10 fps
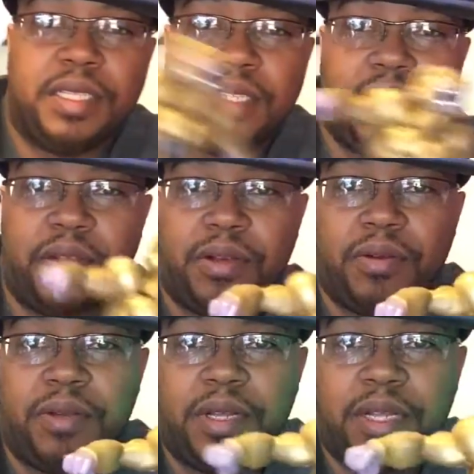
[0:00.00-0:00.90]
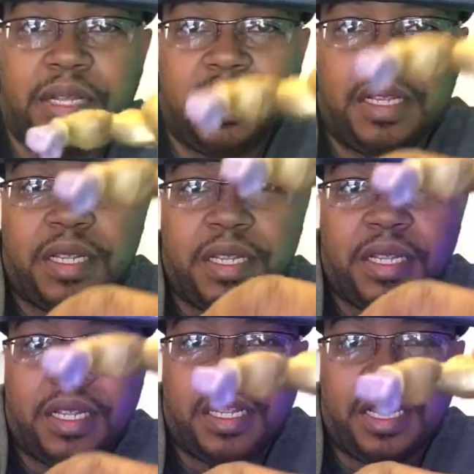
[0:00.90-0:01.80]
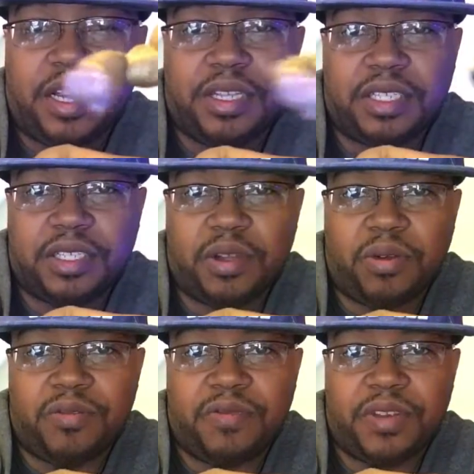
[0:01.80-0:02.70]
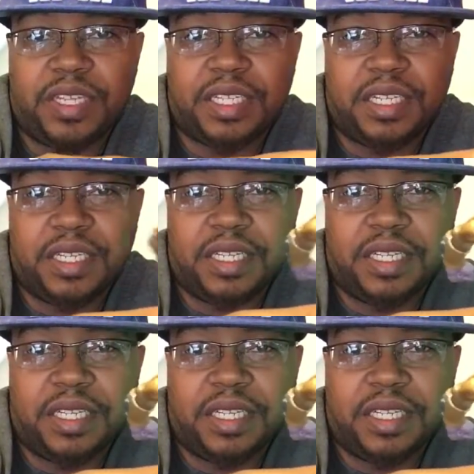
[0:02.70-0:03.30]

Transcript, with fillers: So here's this Golden Frieza.